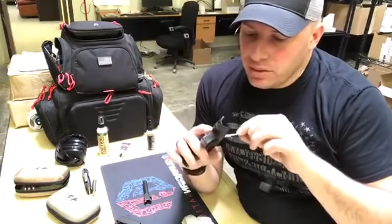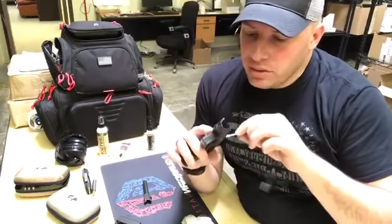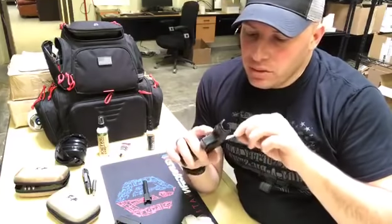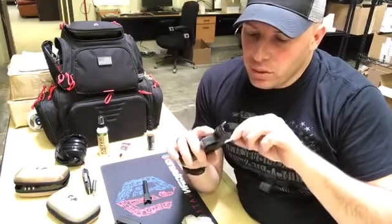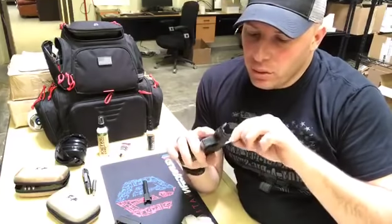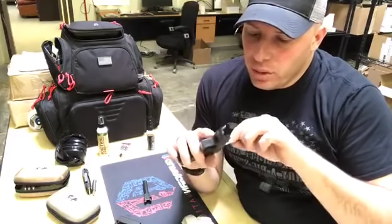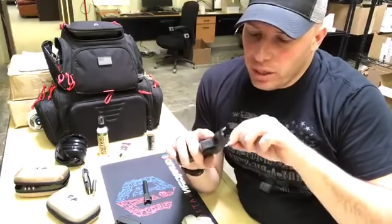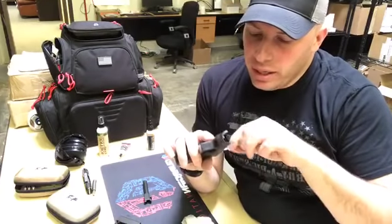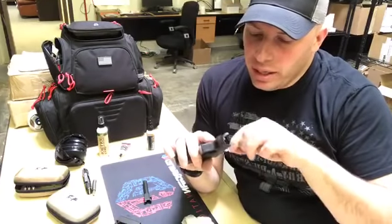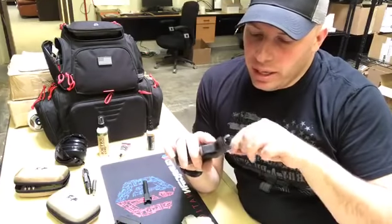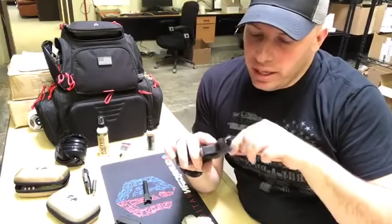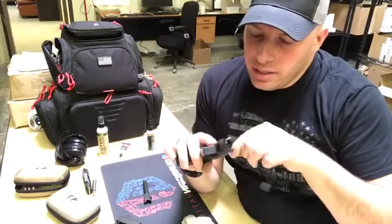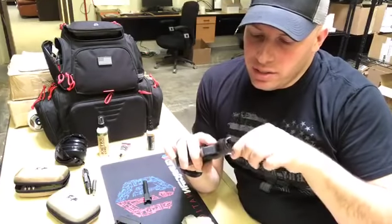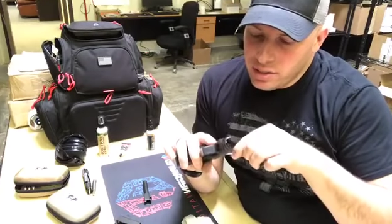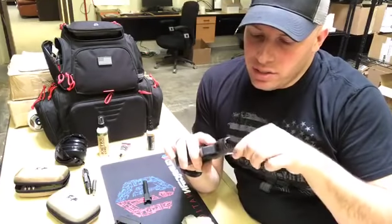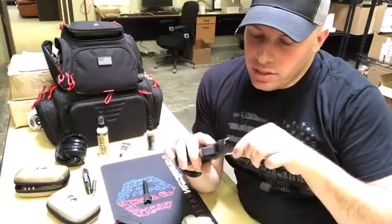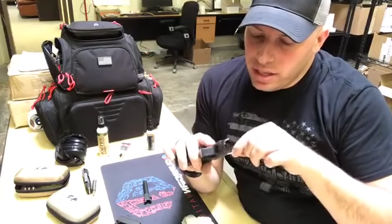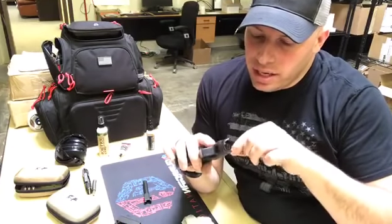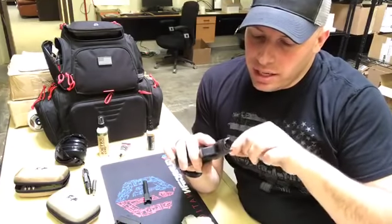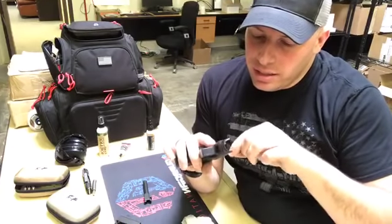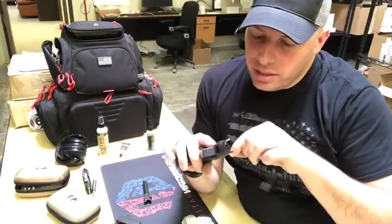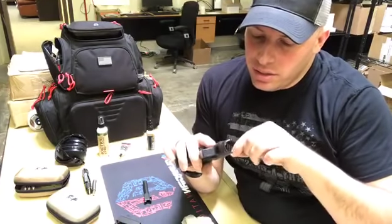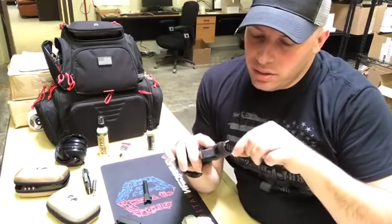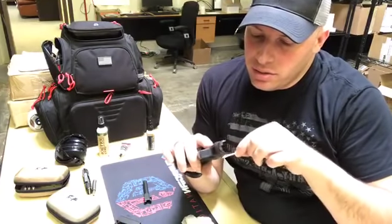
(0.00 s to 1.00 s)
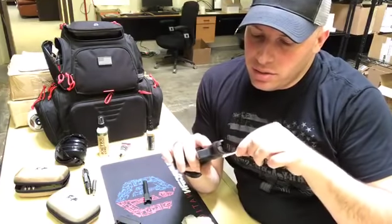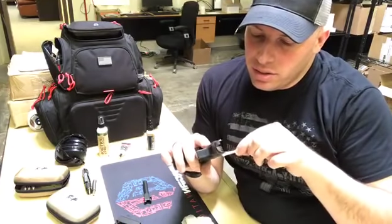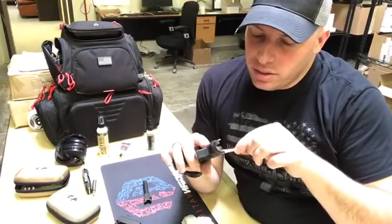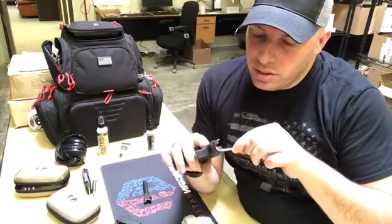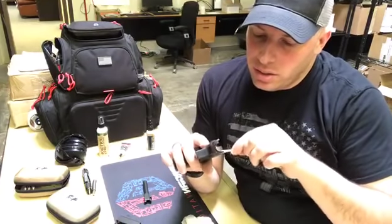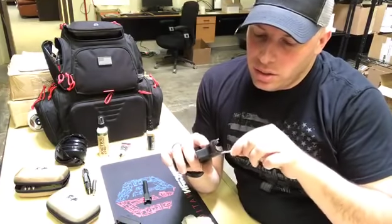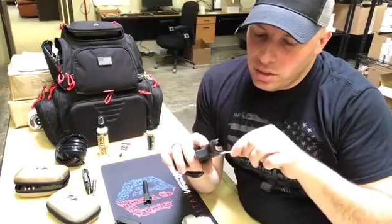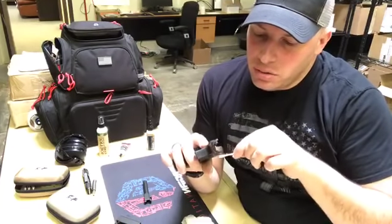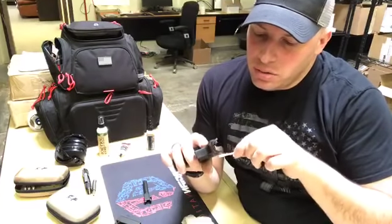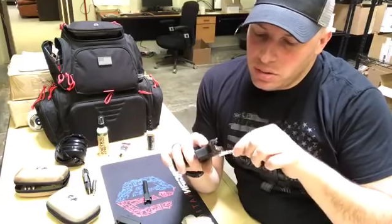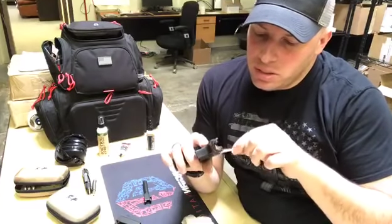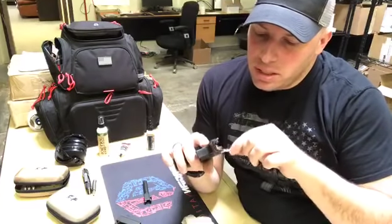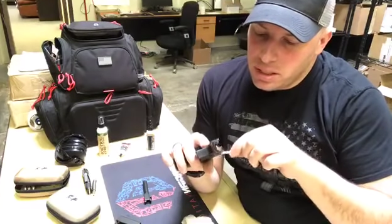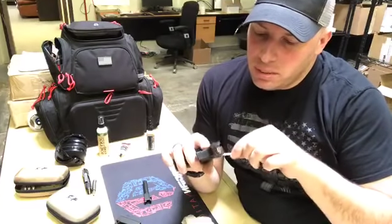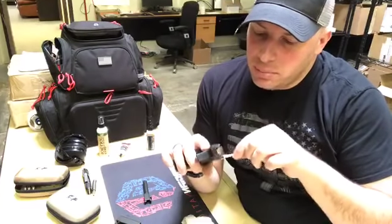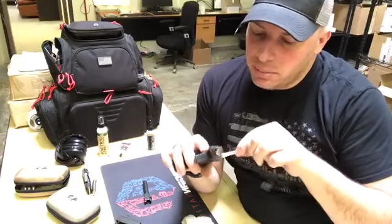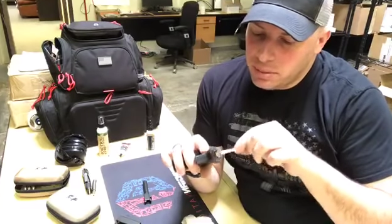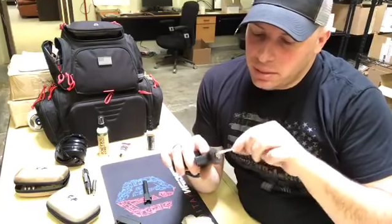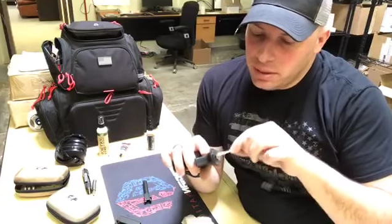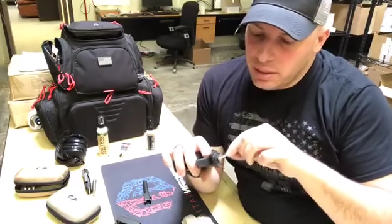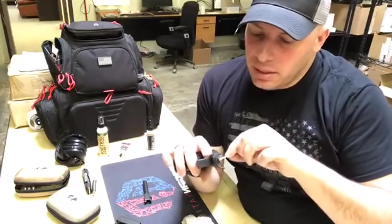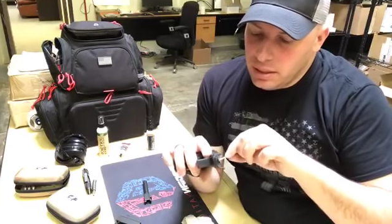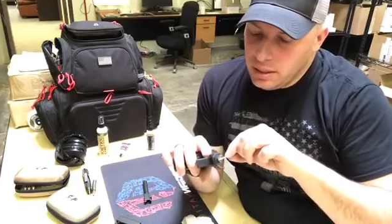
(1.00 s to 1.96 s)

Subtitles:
So I use the Q-tip